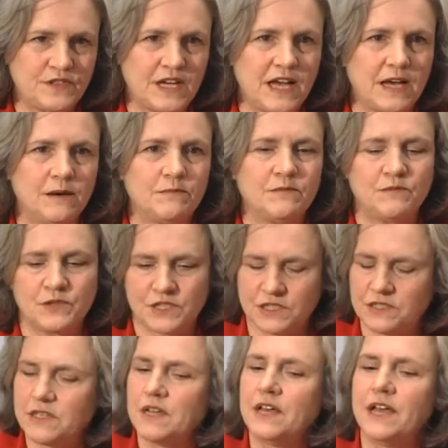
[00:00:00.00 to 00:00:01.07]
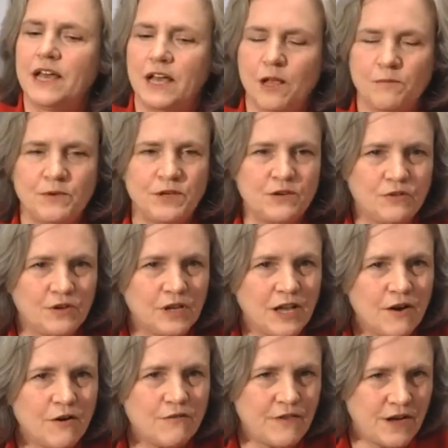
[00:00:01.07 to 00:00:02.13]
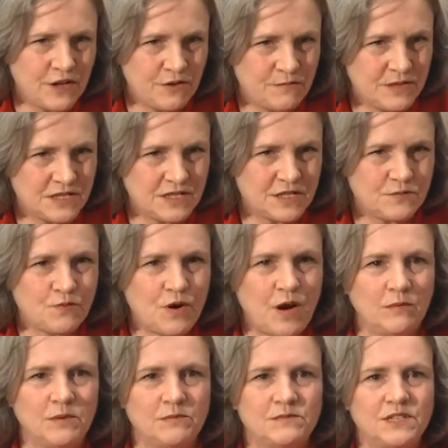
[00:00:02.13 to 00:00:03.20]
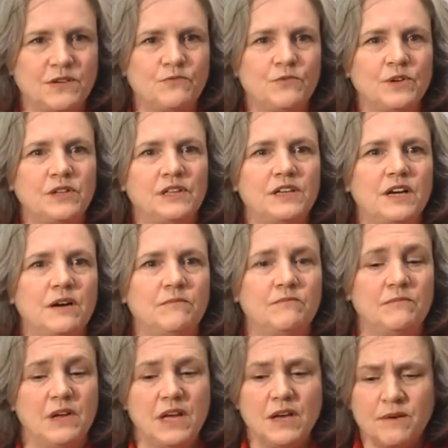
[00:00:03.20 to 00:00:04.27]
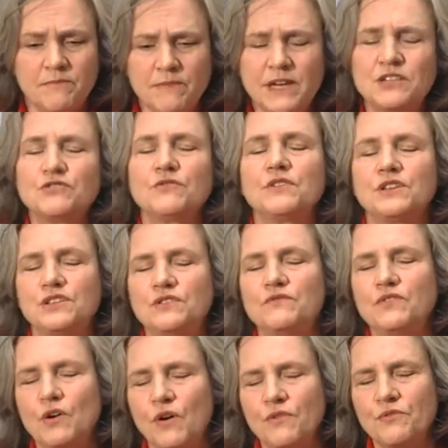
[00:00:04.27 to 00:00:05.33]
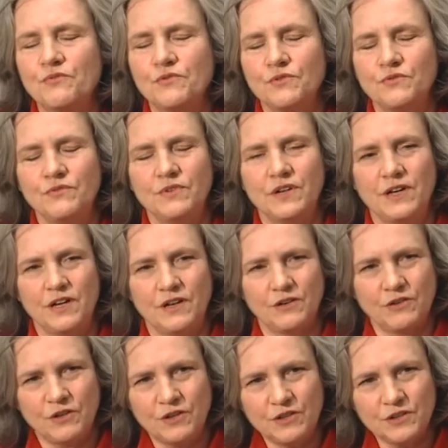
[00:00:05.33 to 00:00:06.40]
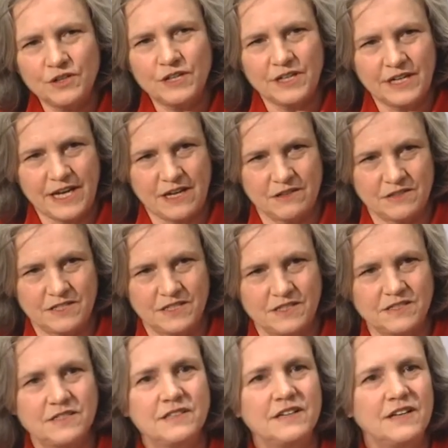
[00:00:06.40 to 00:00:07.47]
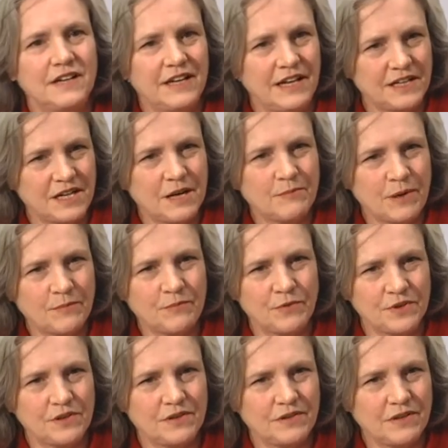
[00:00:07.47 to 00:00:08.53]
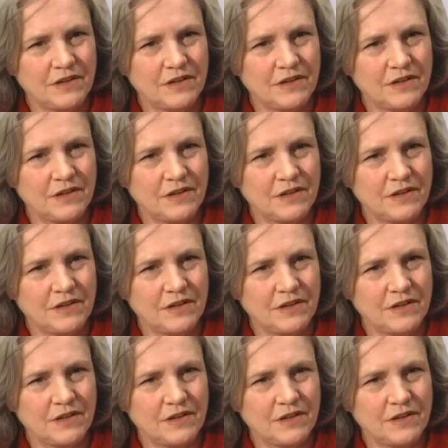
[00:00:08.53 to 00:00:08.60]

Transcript: TAB, which is helping you clarify your business problems and really make sure that you've gone through a good analysis and come up with